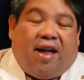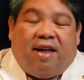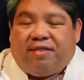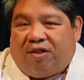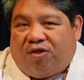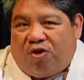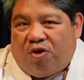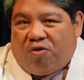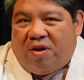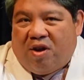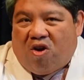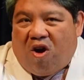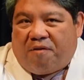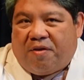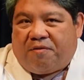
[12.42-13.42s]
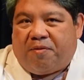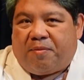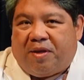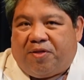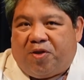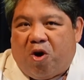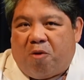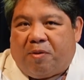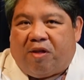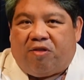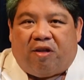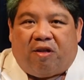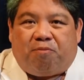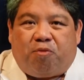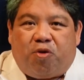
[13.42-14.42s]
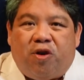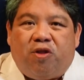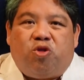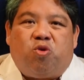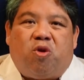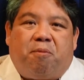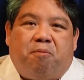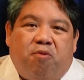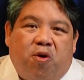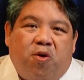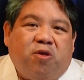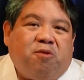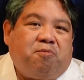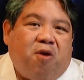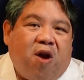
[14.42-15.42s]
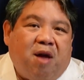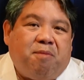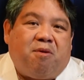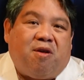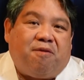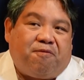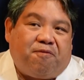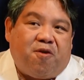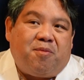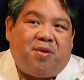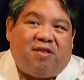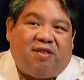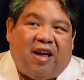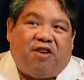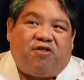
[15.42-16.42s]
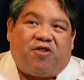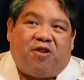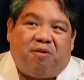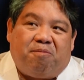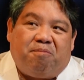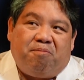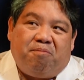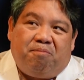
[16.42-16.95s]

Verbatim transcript: and they took green coffee from Ethiopia and they put it through a post-primary fermentation